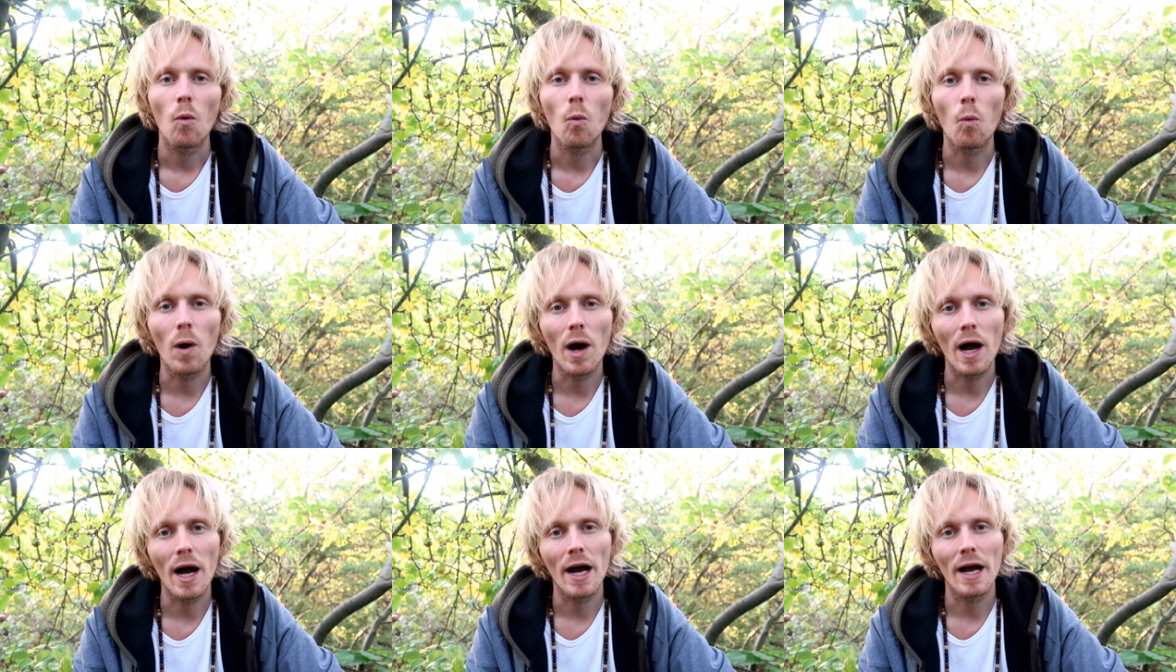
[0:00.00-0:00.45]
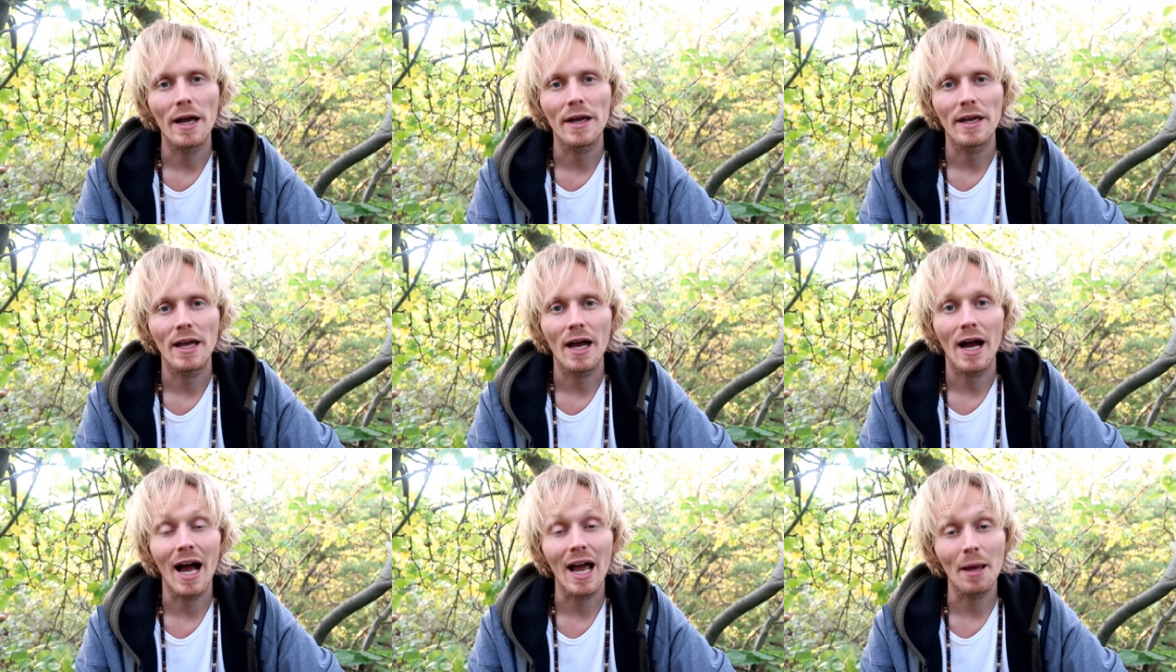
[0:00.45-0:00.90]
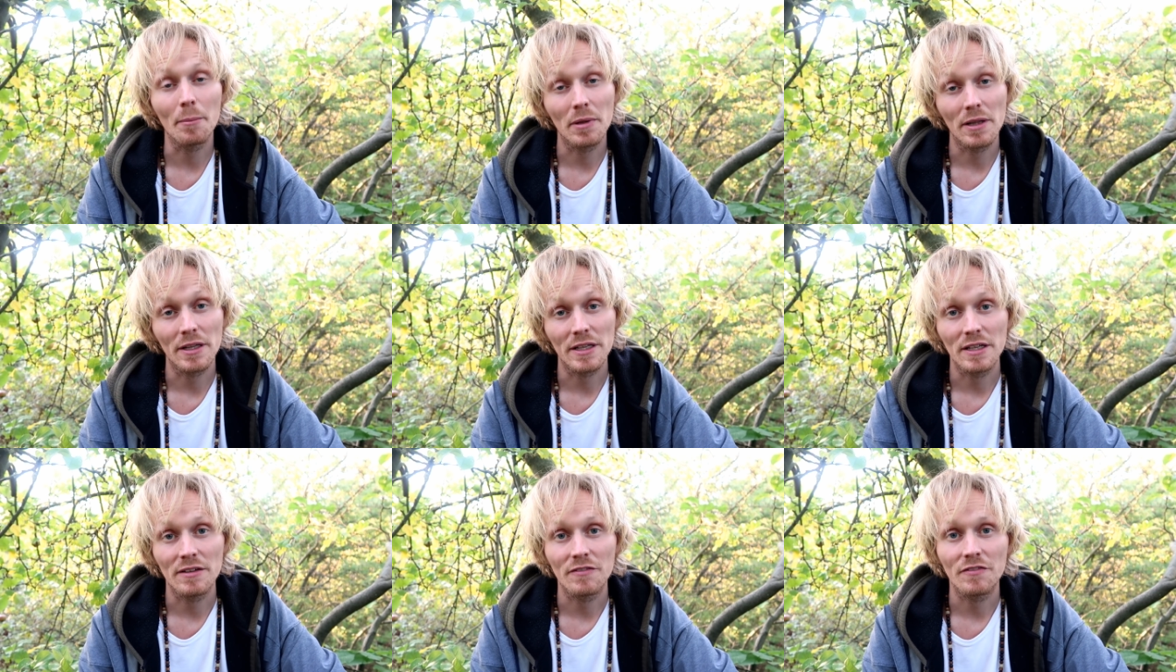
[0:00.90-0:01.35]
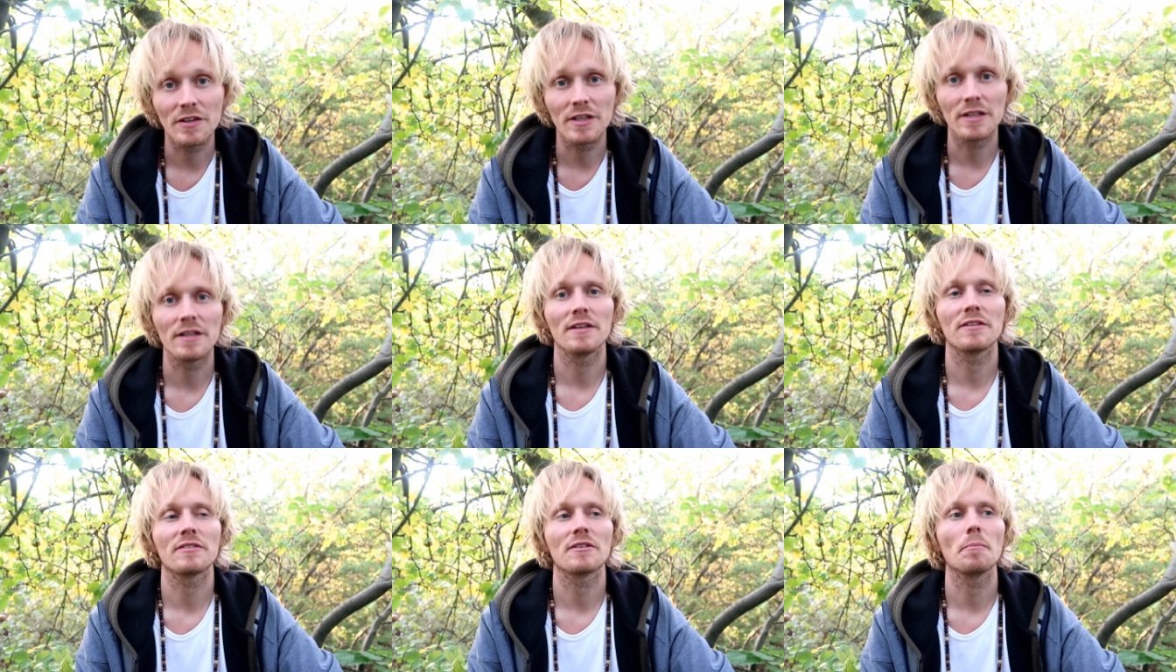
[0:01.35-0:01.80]
why I believe
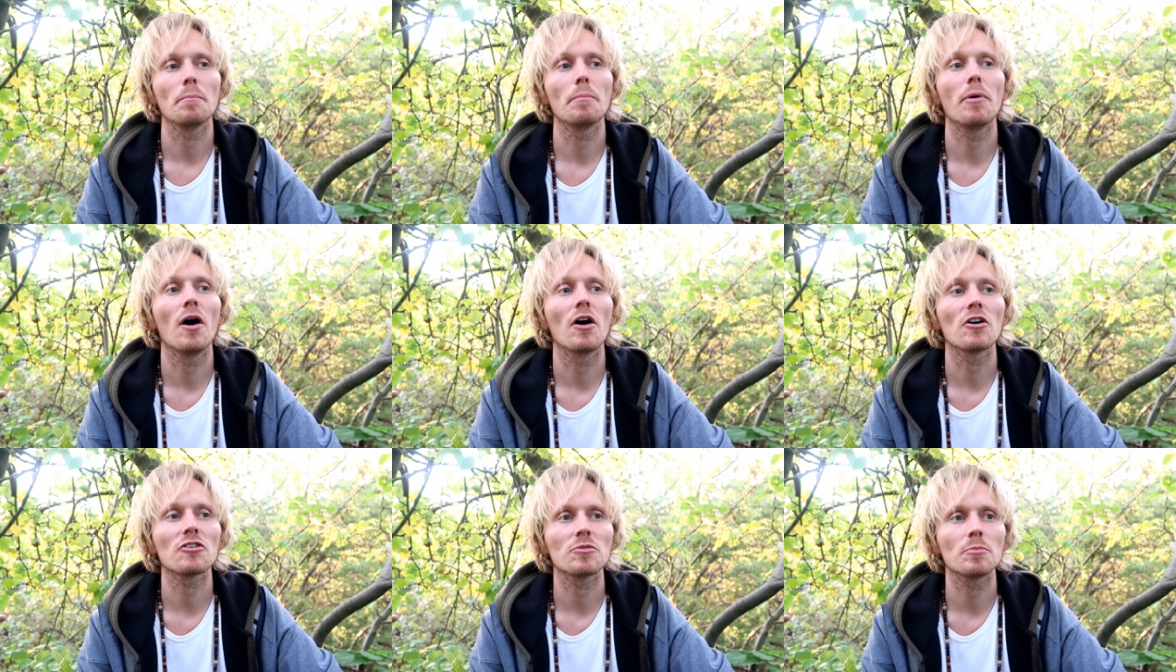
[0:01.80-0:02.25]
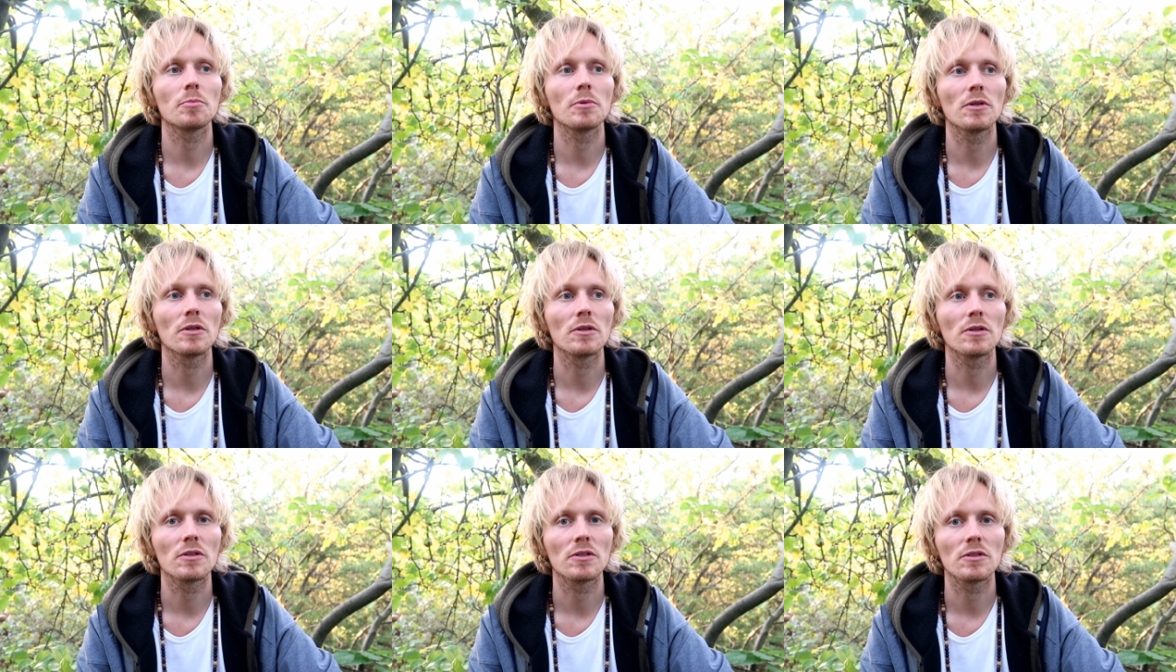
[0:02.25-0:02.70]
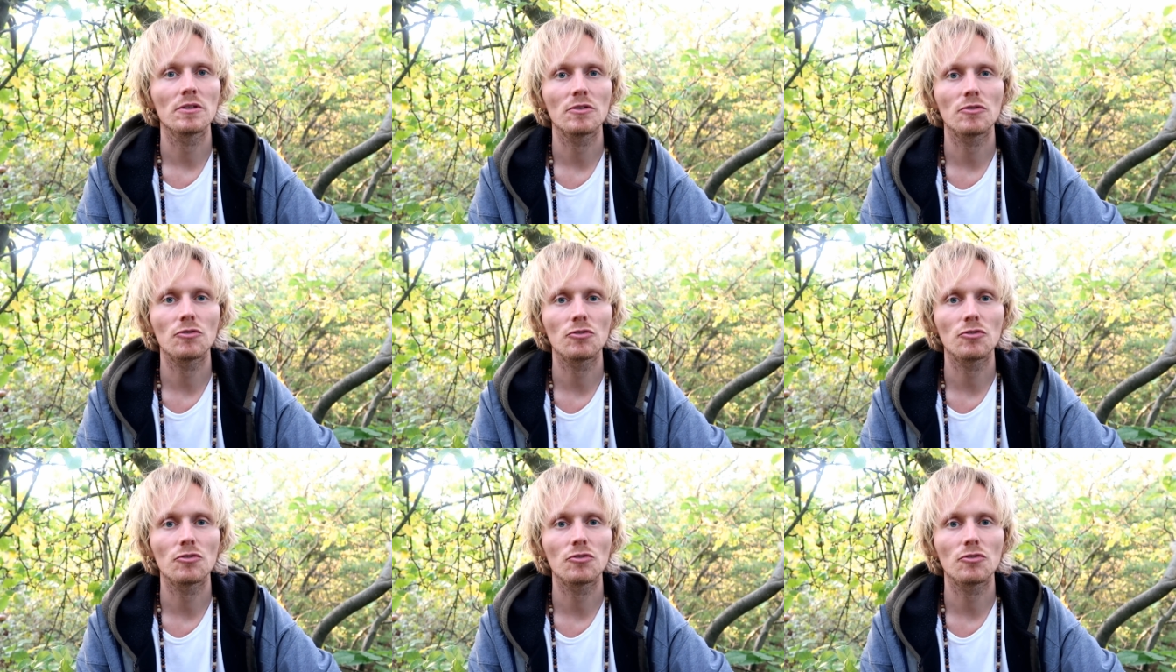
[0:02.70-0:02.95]
it is impossible